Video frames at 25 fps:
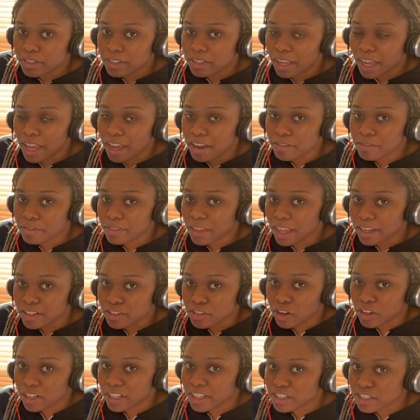have that
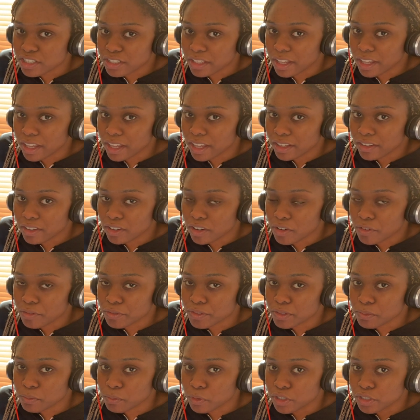knowledge there of
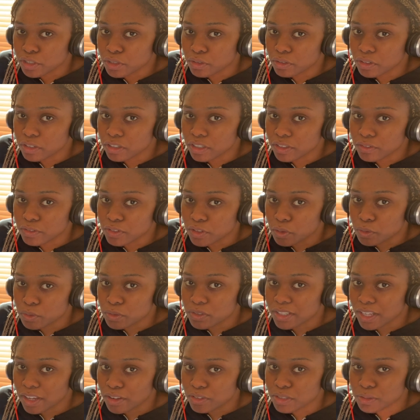someone who kind of
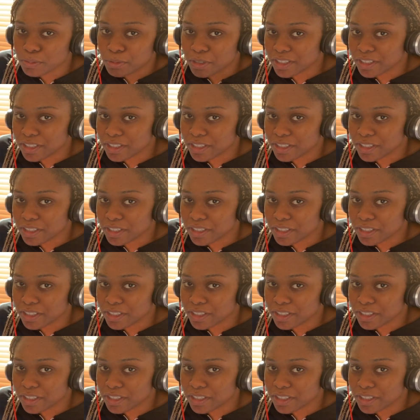knows how to